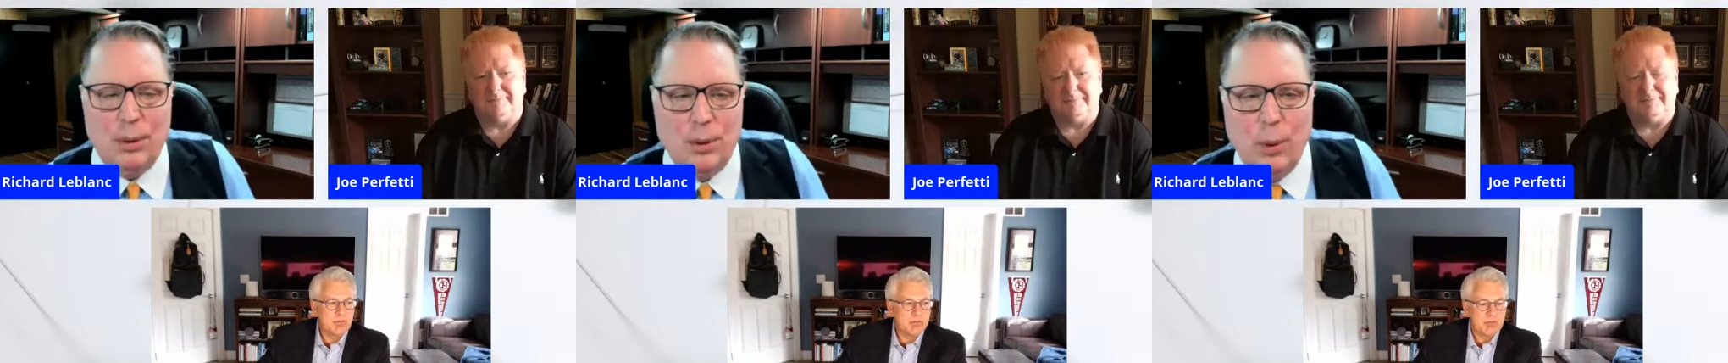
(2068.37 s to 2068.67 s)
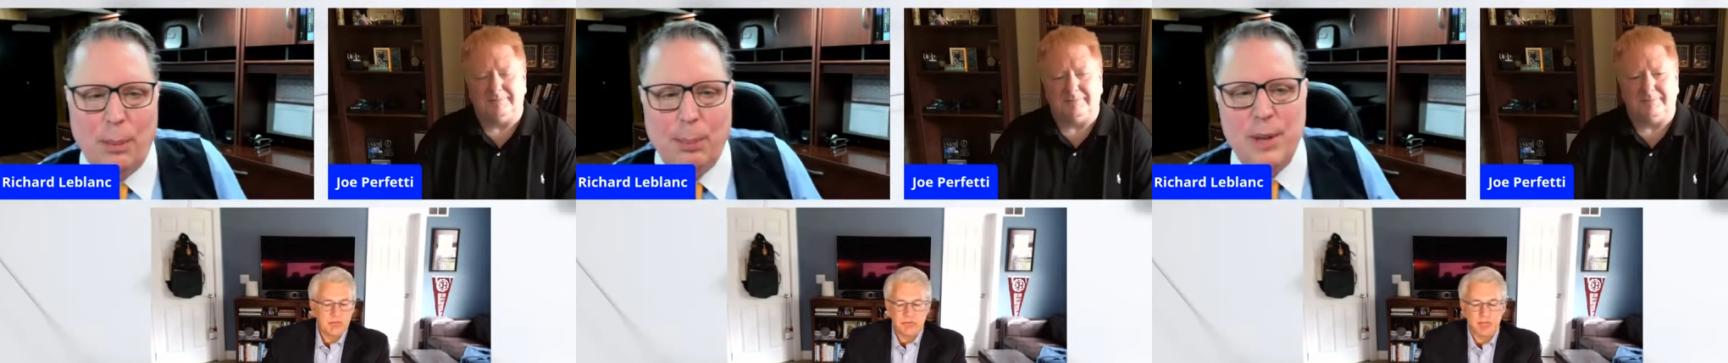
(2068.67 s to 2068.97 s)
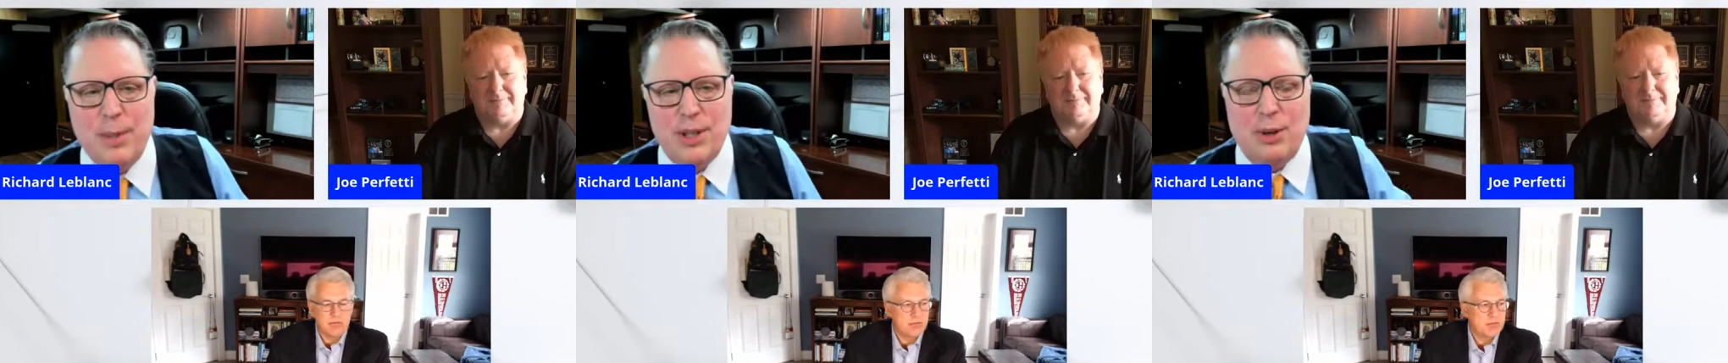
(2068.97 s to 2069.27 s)
Speaker 1: people will
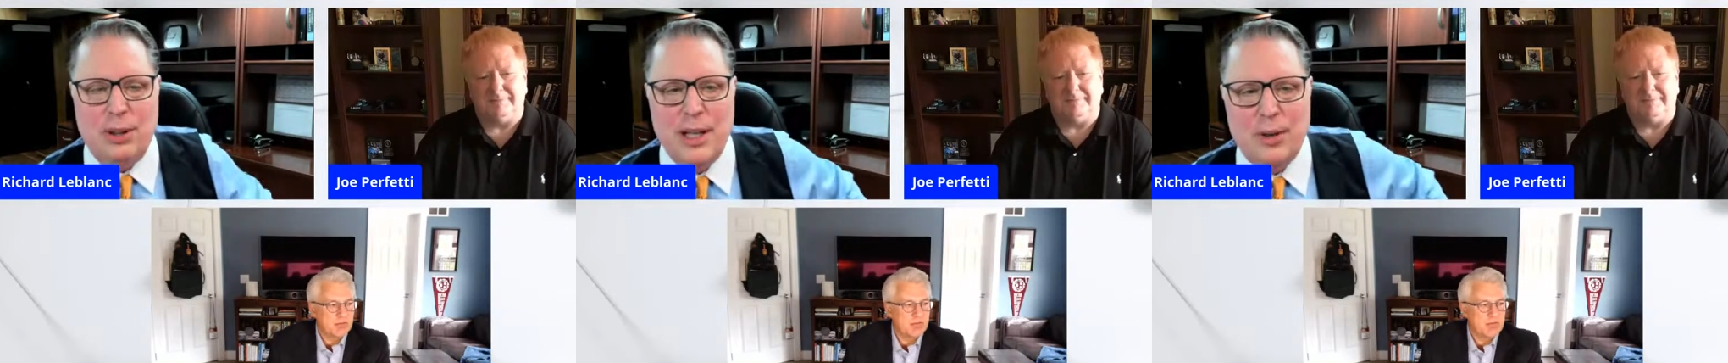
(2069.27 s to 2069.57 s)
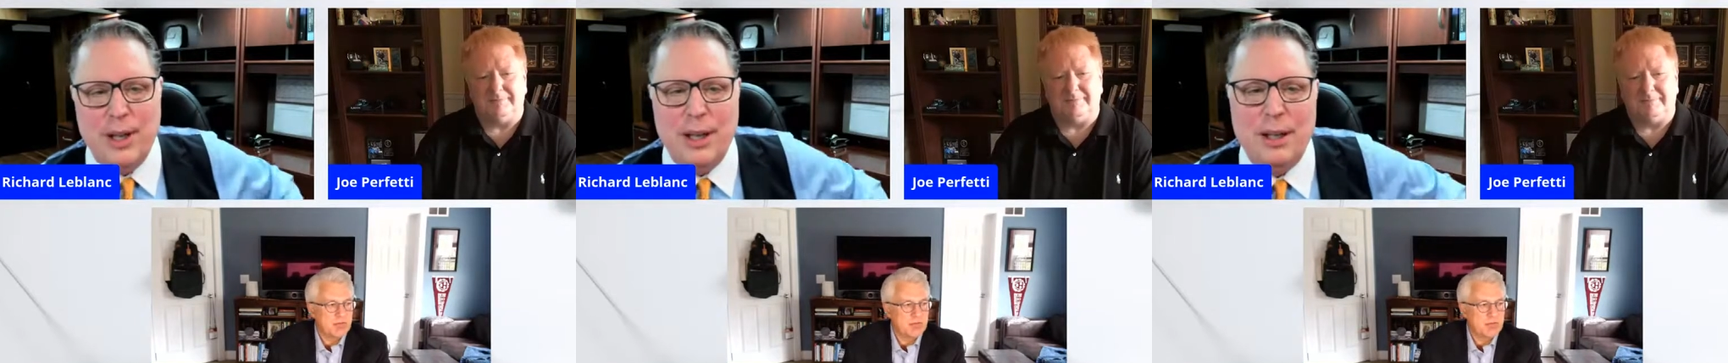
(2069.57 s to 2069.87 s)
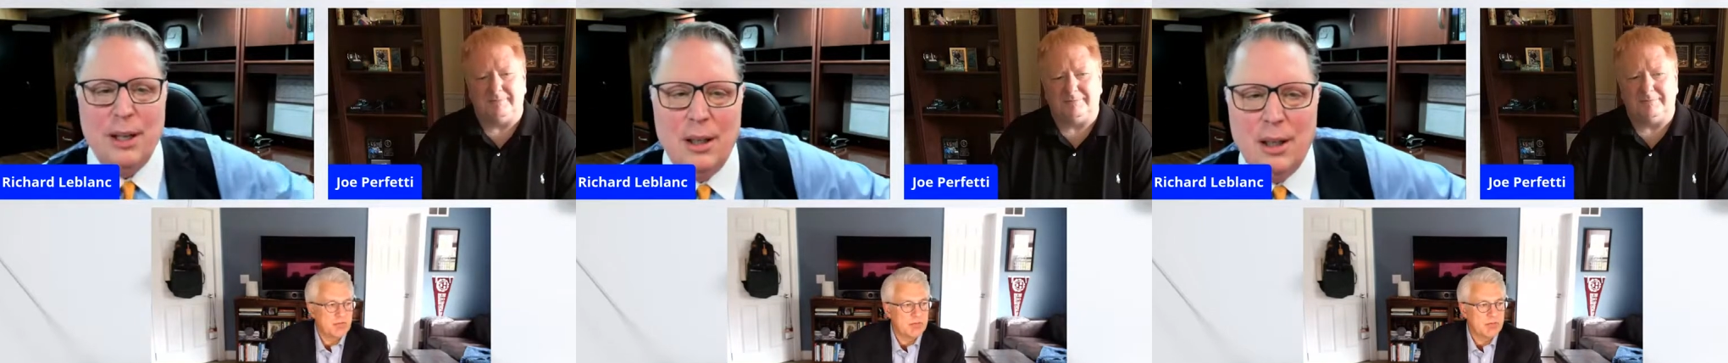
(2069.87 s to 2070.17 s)
prematurely
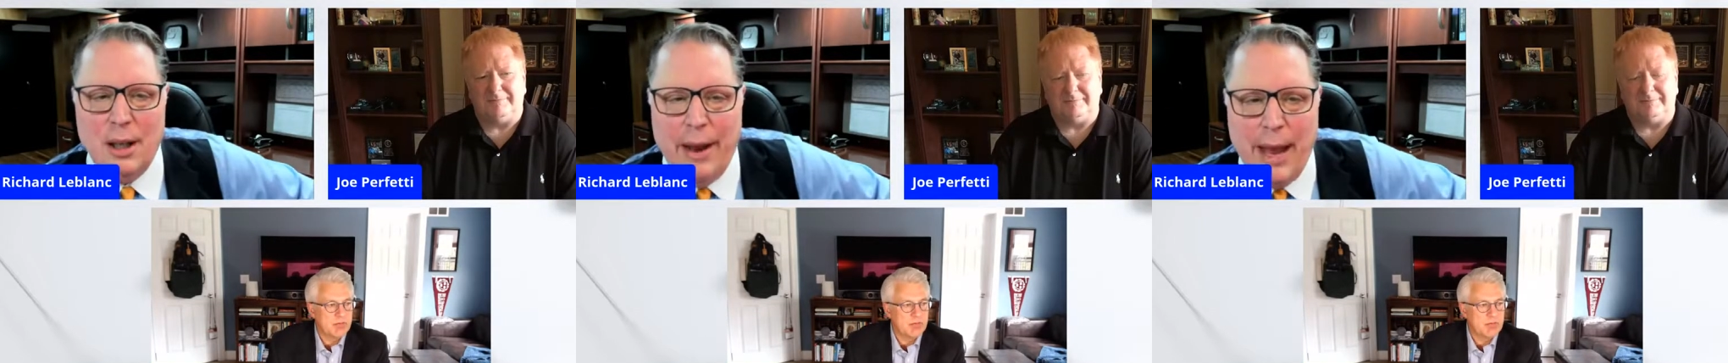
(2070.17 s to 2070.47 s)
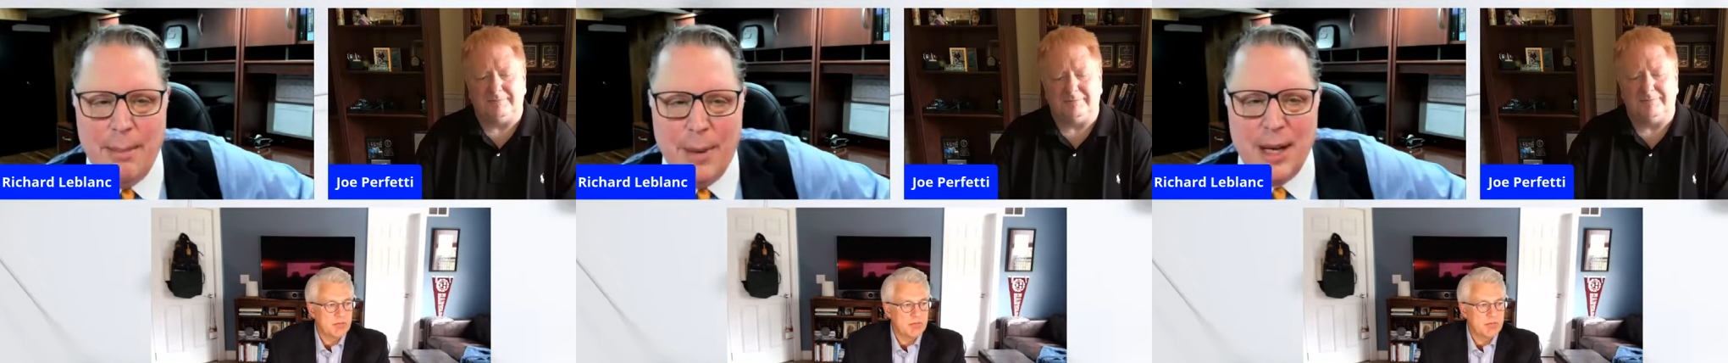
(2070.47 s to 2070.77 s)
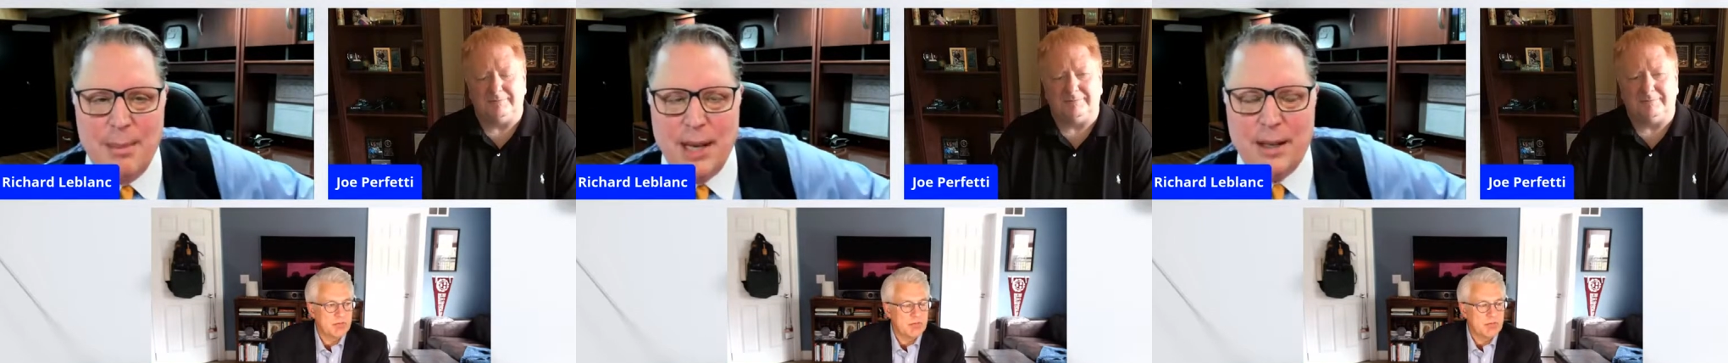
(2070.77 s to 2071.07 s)
agree
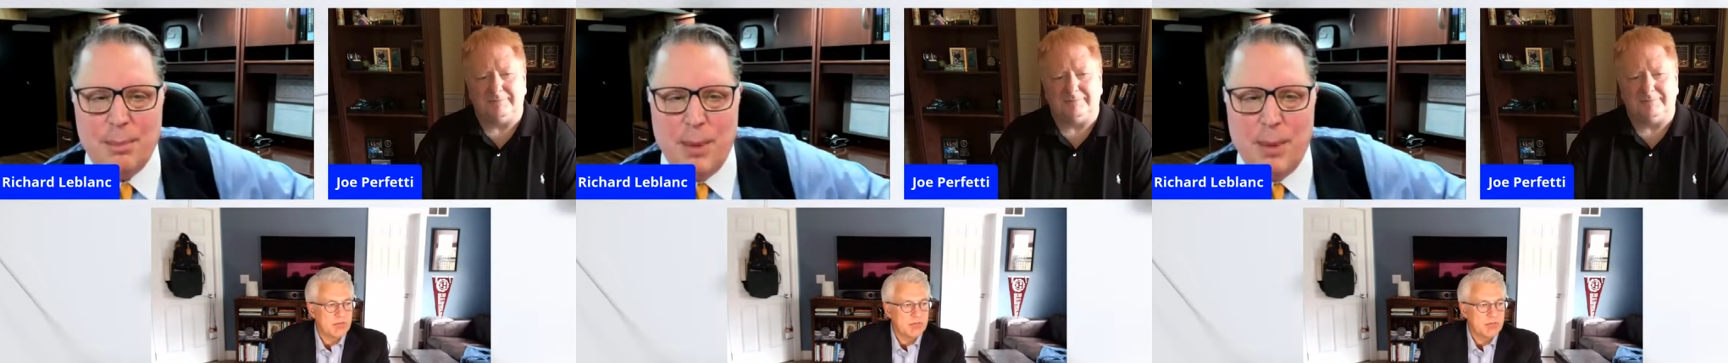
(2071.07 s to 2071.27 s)
and might